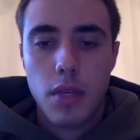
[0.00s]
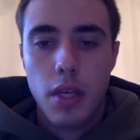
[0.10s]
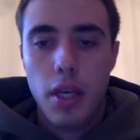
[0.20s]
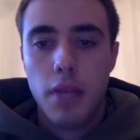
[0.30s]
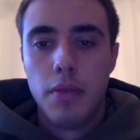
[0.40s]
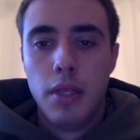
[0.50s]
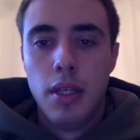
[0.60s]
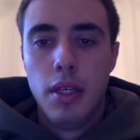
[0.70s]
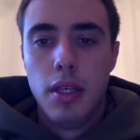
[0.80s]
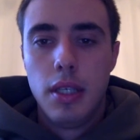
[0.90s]
Hey,
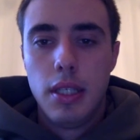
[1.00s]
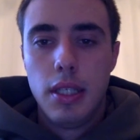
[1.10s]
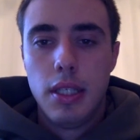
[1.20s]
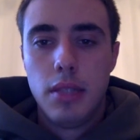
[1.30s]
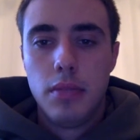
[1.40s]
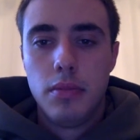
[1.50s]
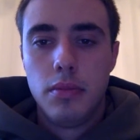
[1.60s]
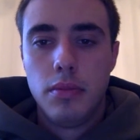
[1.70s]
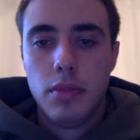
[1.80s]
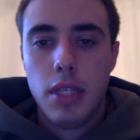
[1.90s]

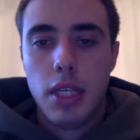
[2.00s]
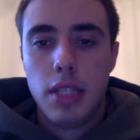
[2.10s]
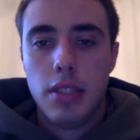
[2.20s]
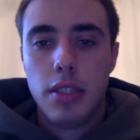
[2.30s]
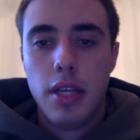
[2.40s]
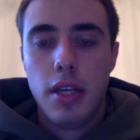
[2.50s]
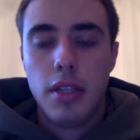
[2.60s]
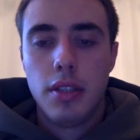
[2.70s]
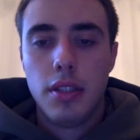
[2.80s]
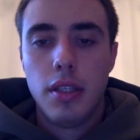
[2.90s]
hey guys, it's Aaron
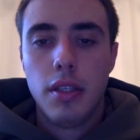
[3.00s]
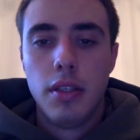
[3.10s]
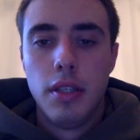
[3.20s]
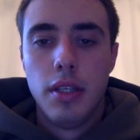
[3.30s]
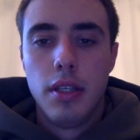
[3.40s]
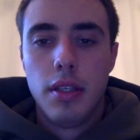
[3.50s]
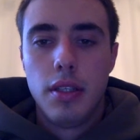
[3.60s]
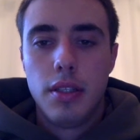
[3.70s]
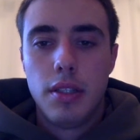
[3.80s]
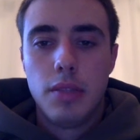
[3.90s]
Henson.
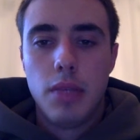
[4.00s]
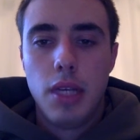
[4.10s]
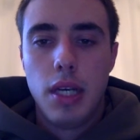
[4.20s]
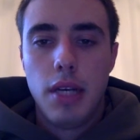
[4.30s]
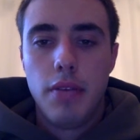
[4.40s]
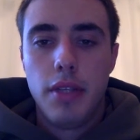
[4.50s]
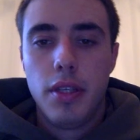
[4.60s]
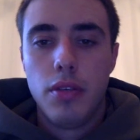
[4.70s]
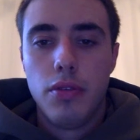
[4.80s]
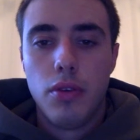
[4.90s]
This is my
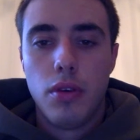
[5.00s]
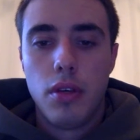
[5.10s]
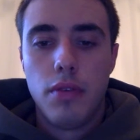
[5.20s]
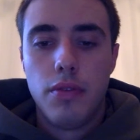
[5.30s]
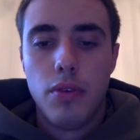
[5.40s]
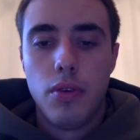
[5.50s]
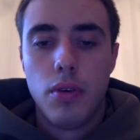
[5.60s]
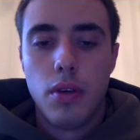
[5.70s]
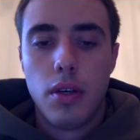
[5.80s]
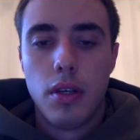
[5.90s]
video forum
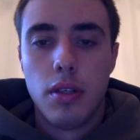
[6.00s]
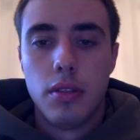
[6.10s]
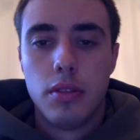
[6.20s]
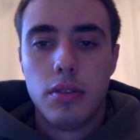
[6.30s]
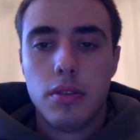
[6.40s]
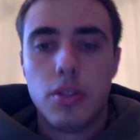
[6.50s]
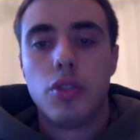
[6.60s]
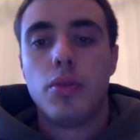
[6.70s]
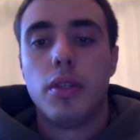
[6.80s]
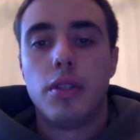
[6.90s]
for
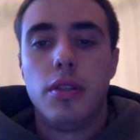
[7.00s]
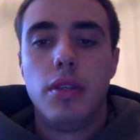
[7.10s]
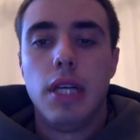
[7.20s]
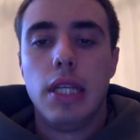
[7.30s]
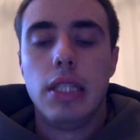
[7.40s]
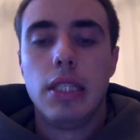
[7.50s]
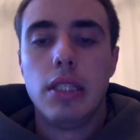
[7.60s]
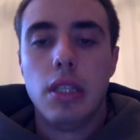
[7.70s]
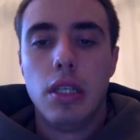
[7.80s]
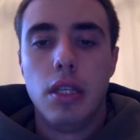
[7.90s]
Social Work 290,
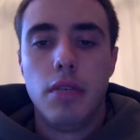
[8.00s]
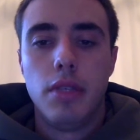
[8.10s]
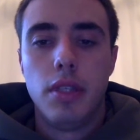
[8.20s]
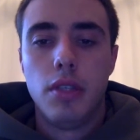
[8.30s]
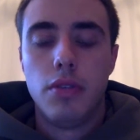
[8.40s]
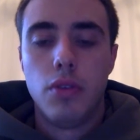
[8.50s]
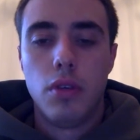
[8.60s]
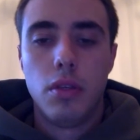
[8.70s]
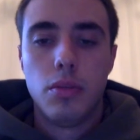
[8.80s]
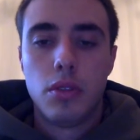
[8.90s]
the online video
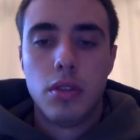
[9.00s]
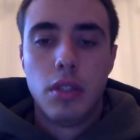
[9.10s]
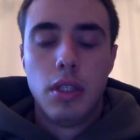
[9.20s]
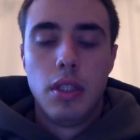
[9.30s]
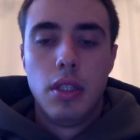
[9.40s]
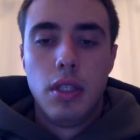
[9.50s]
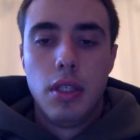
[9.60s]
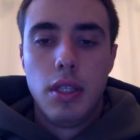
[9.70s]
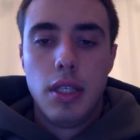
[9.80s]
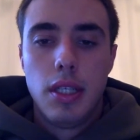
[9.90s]
forums.
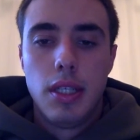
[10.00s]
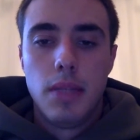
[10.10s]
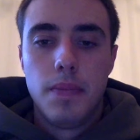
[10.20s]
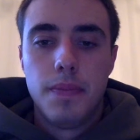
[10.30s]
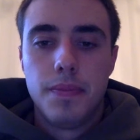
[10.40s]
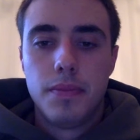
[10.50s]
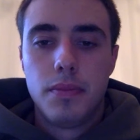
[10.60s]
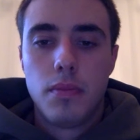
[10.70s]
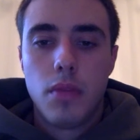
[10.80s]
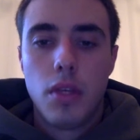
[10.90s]
Um,
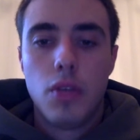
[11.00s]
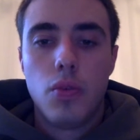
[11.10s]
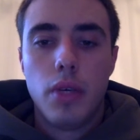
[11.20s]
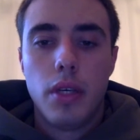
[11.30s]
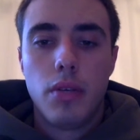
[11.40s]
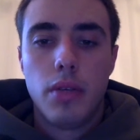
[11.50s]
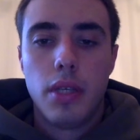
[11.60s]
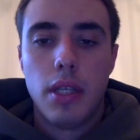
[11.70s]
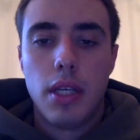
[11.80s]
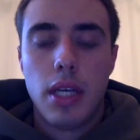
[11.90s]
this week
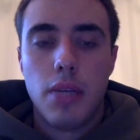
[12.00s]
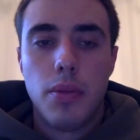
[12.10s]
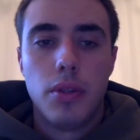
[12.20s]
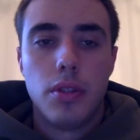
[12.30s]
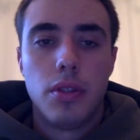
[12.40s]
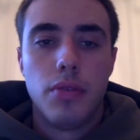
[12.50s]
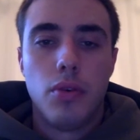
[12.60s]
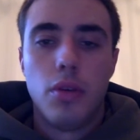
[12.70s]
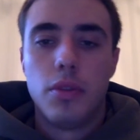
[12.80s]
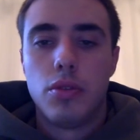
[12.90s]
we had to post a
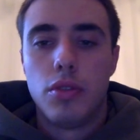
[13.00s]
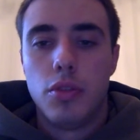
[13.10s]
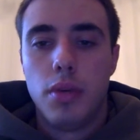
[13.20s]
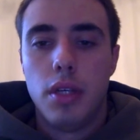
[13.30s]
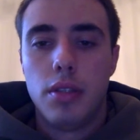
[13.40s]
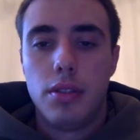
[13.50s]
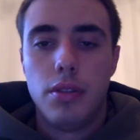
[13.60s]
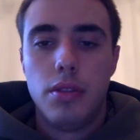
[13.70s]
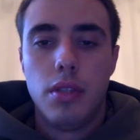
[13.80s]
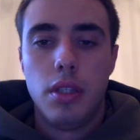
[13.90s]
forum as a response
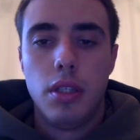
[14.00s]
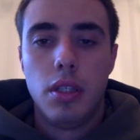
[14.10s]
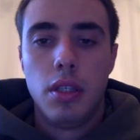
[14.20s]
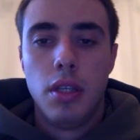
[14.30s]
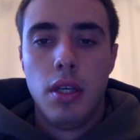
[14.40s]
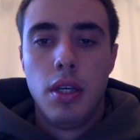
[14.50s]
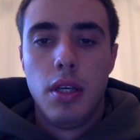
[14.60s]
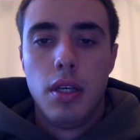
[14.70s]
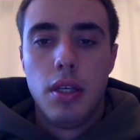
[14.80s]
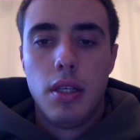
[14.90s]
to the
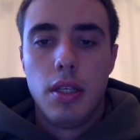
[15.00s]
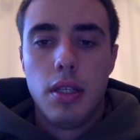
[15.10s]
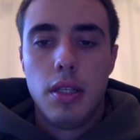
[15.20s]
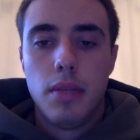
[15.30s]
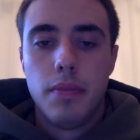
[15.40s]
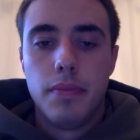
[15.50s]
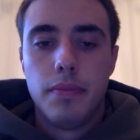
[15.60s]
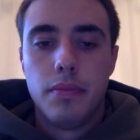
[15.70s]
um,